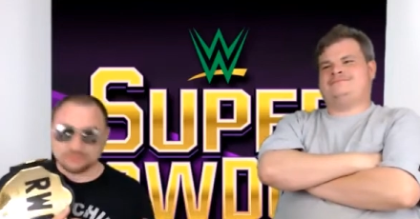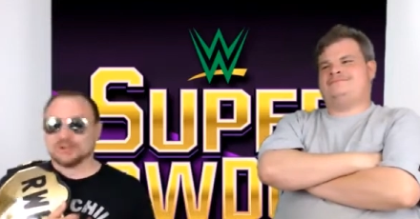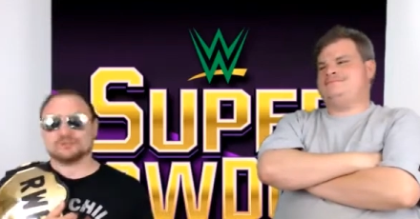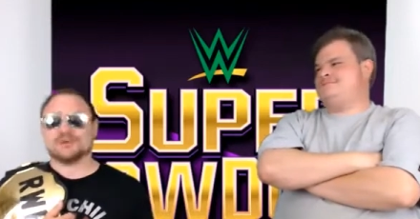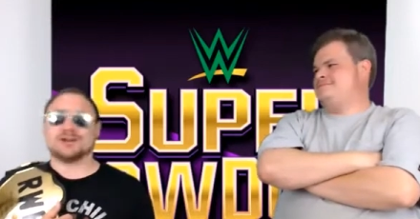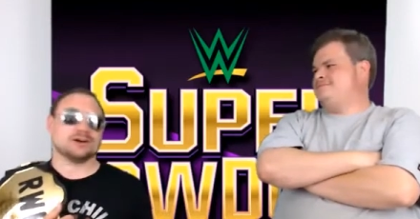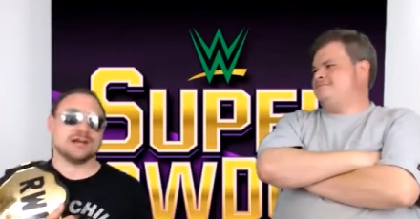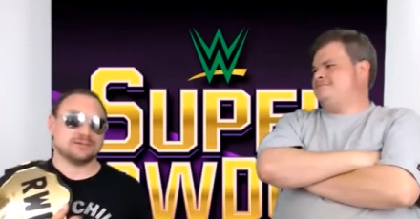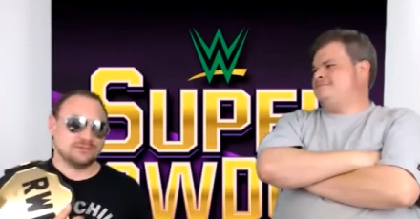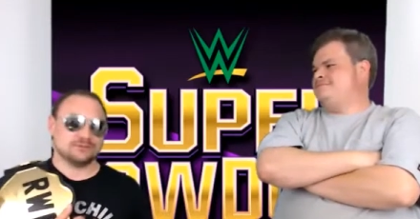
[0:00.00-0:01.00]
Speaker 1: much better than
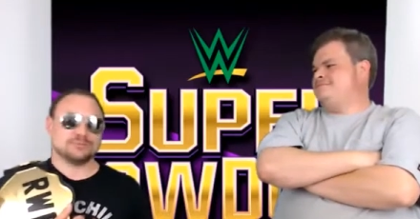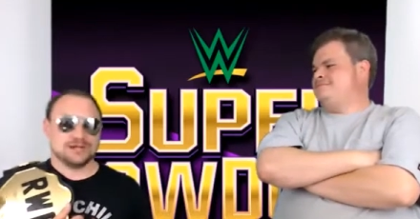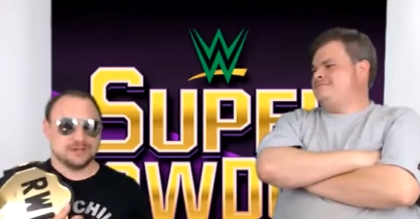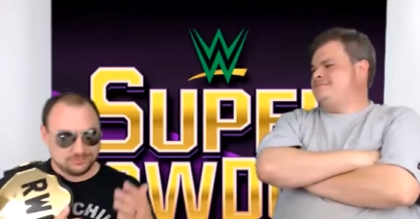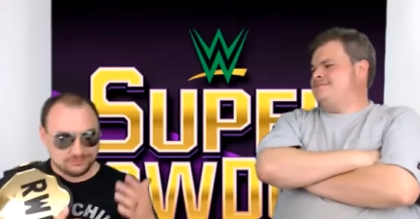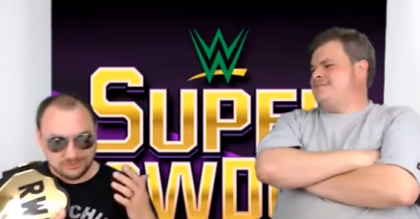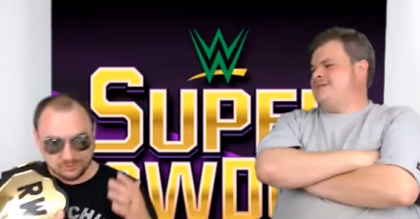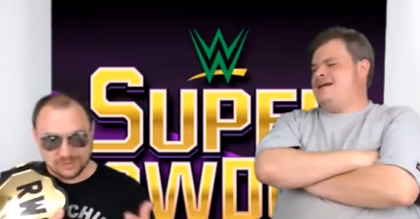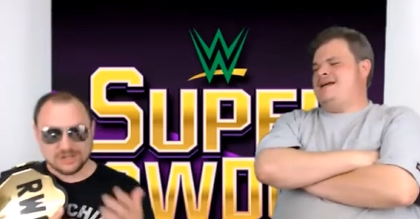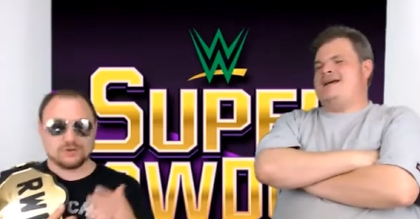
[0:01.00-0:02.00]
I anticipated.
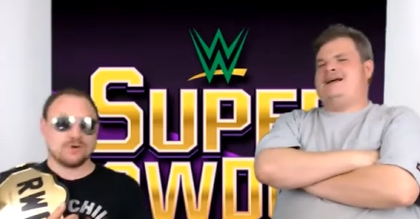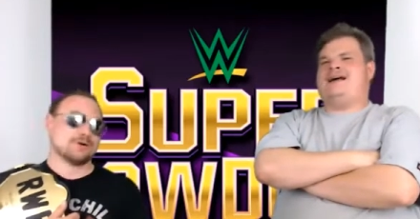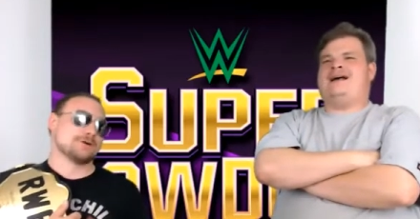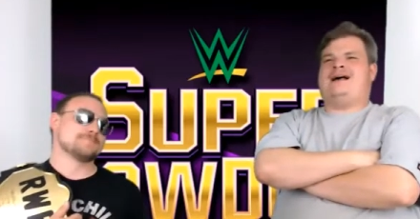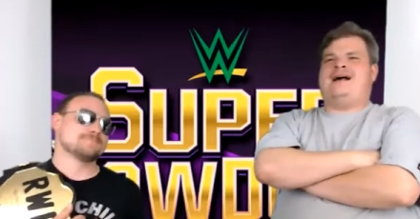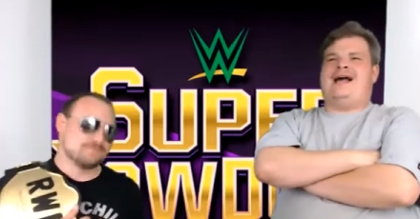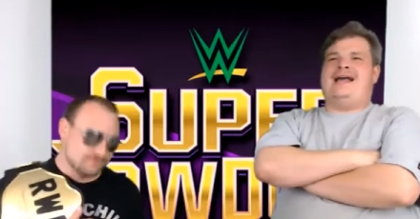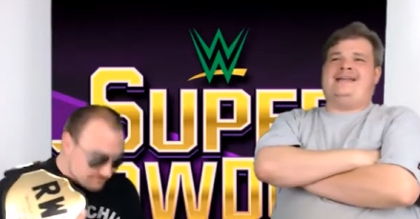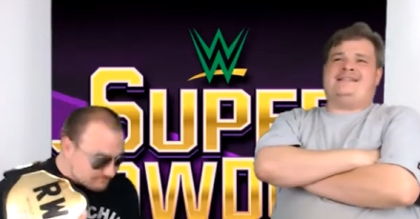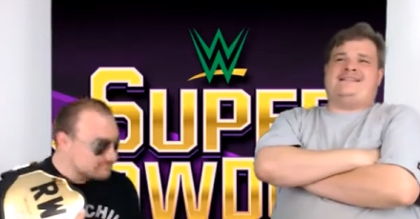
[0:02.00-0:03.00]
Three and a quarter.
Speaker 2: I
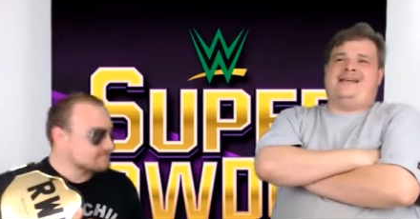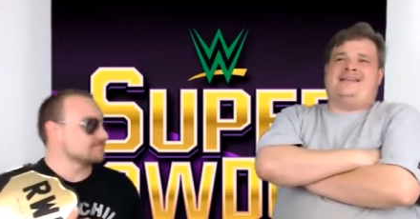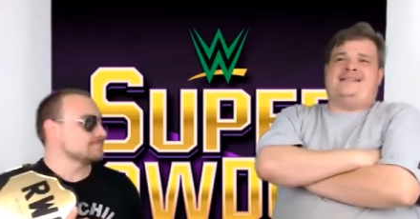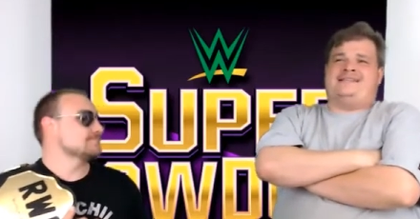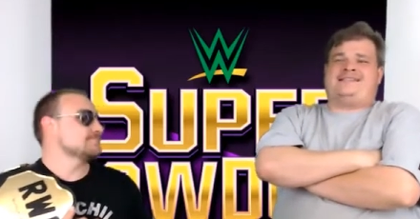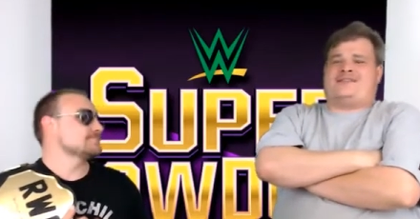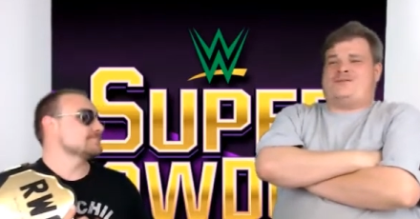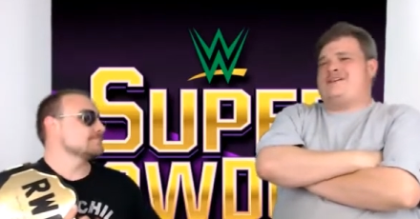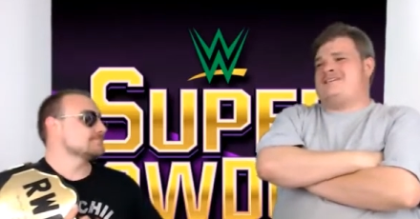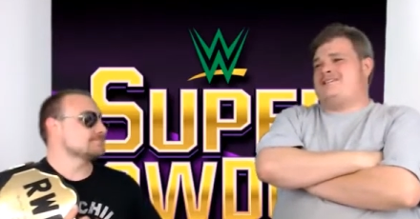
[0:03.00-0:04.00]
hate to say this, it's a
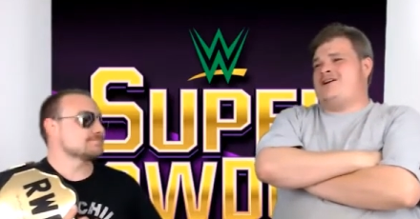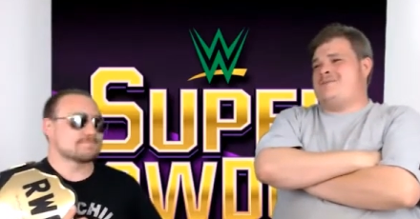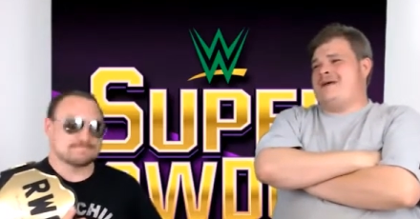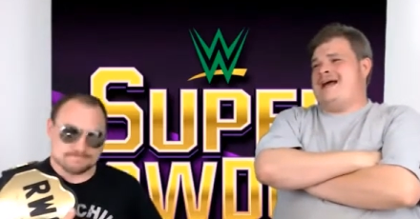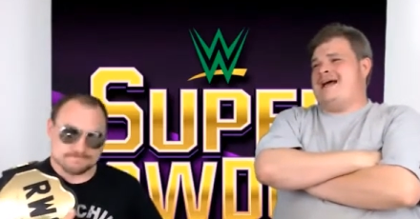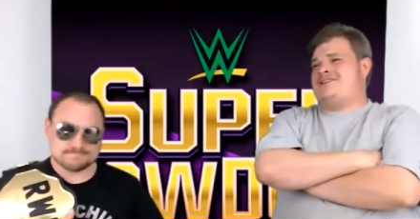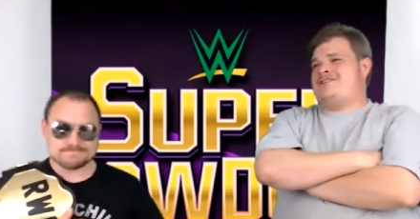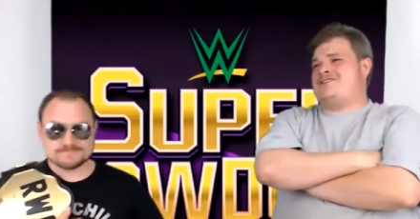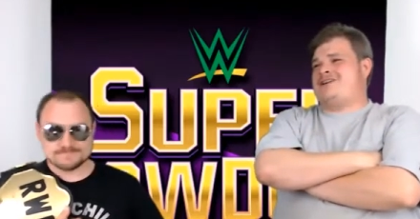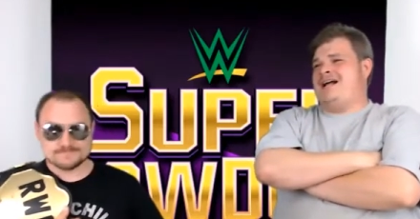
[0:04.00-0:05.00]
three star
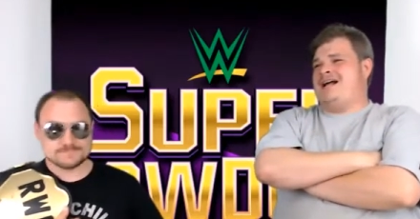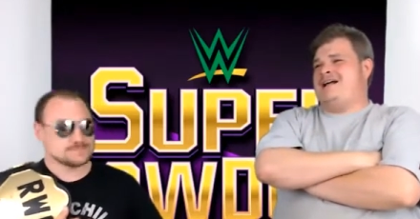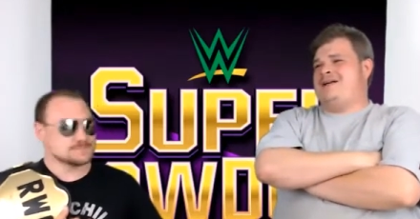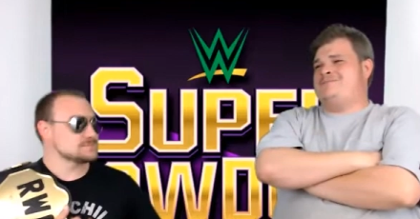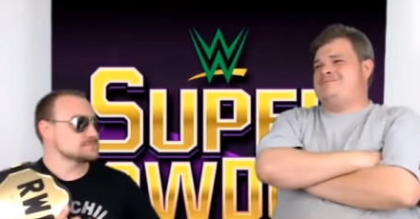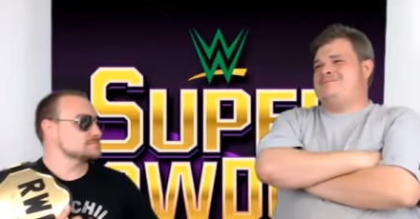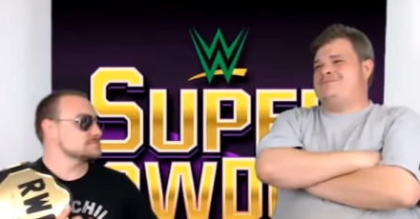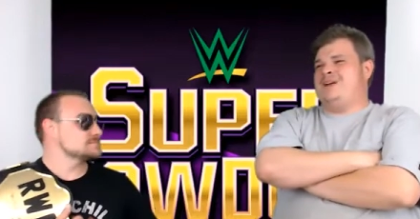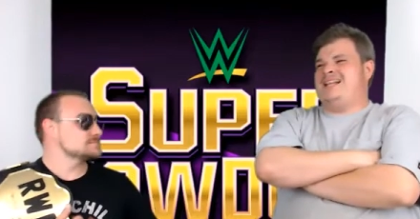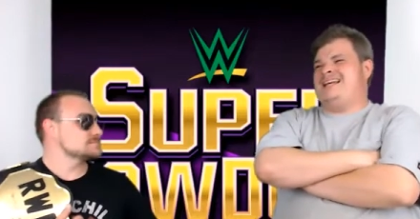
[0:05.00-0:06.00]
match. Um,
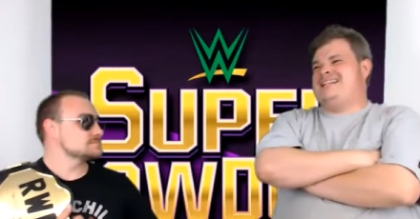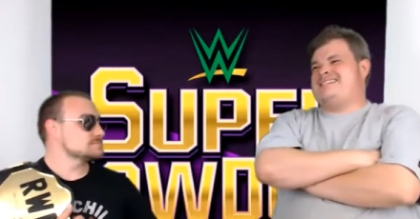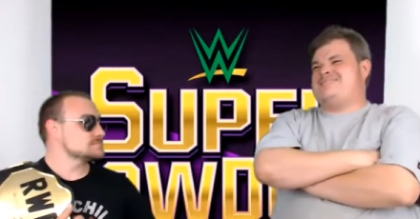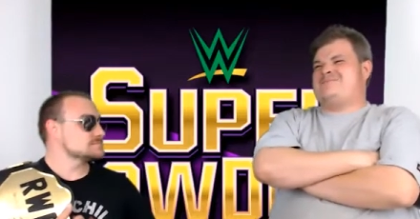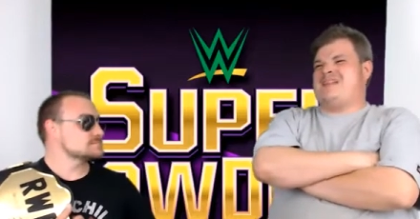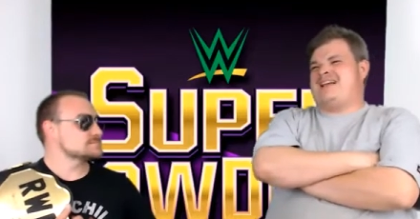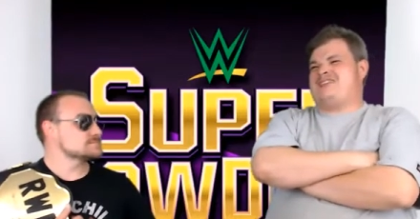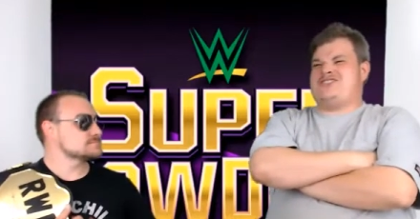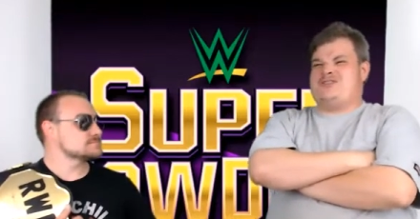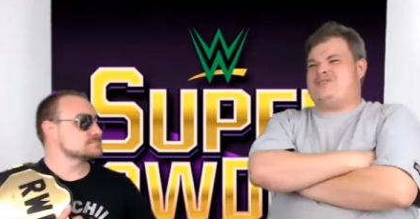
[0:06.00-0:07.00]
really, it's like a
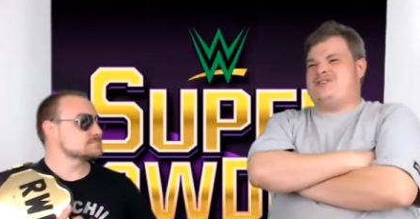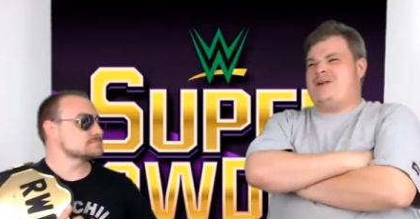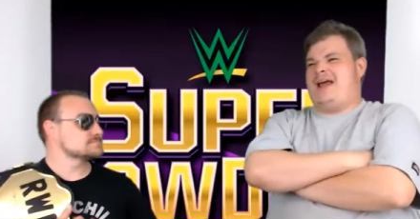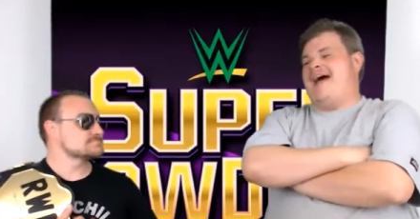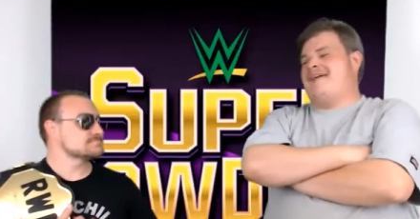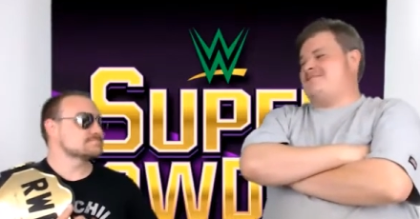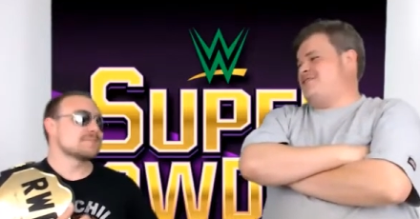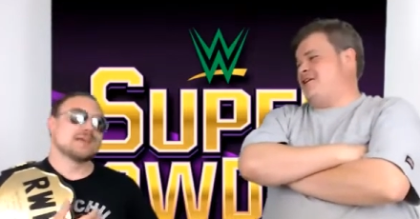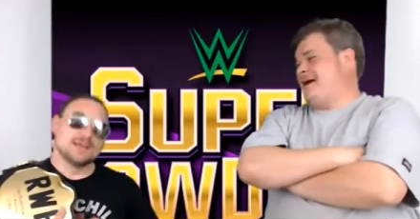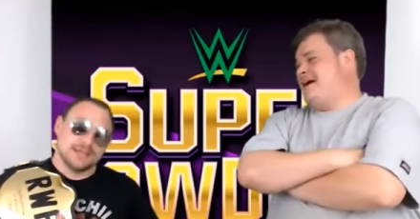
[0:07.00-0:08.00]
two, two and a half
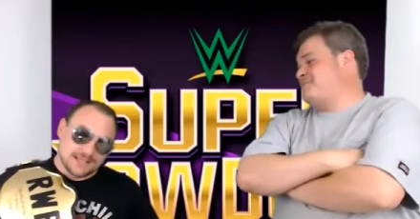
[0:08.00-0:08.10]
star match.